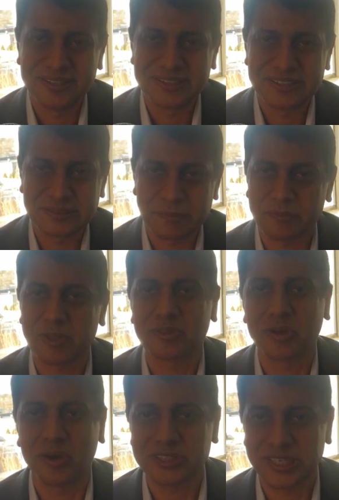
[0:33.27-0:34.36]
some of the
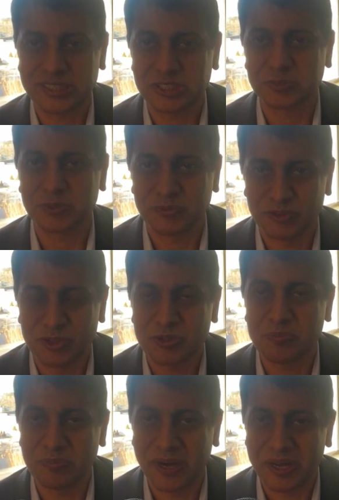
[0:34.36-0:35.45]
thoughts that has provoked
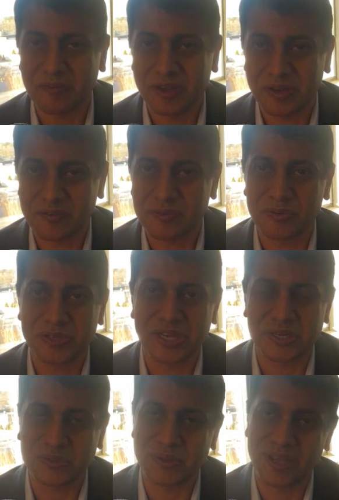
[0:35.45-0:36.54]
my way of looking
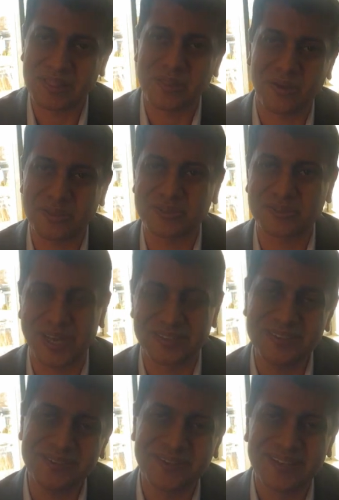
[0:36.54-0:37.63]
into health
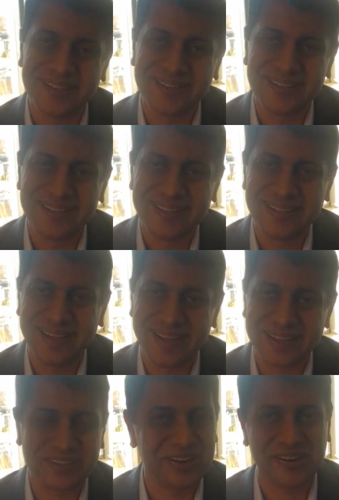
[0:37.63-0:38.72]
altogether.
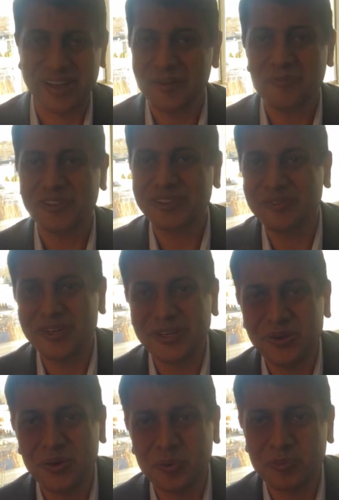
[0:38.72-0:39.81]
And here I am with the video.
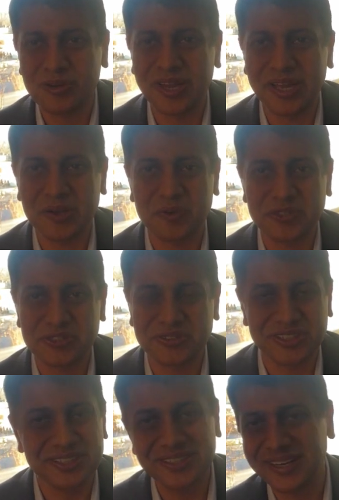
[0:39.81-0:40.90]
Hope you like what you
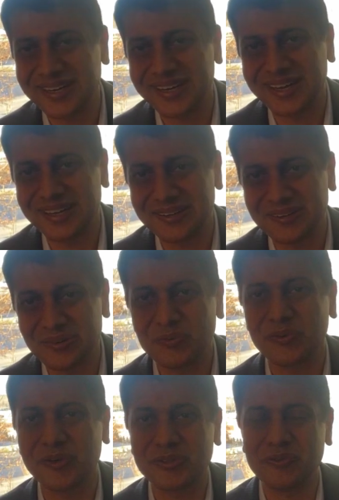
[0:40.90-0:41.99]
hear, and I look
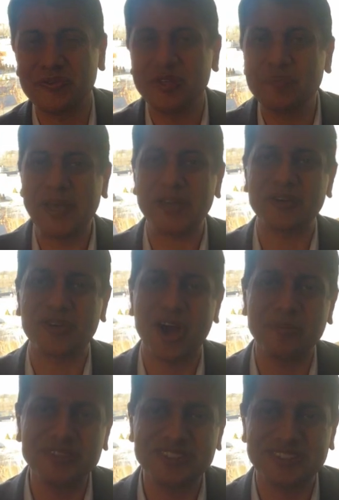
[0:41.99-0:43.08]
forward to your feedback and
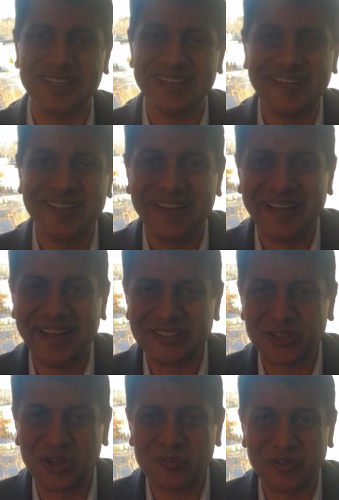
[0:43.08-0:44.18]
comments. As
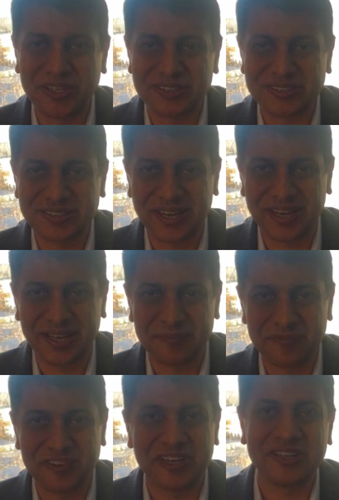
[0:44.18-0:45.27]
always, I'm
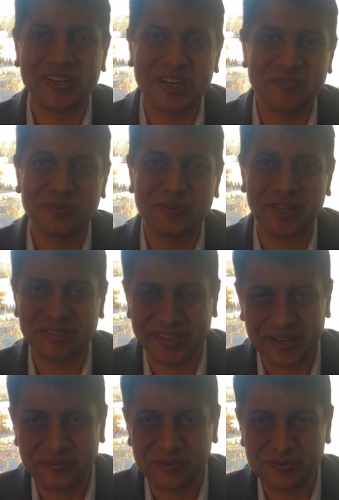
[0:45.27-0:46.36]
very grateful and
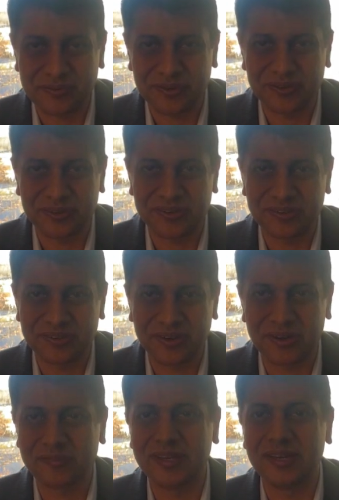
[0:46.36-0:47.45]
thankful for
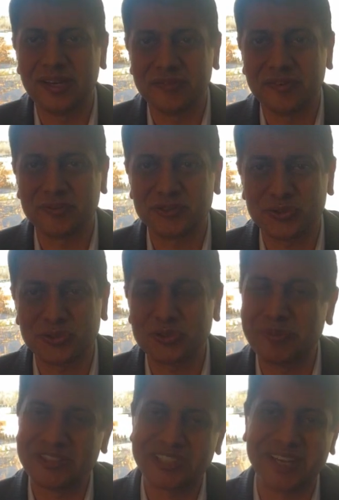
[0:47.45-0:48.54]
all of the love you have shown to
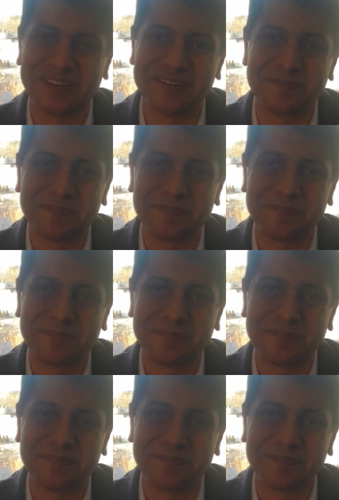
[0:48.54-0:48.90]
my channel.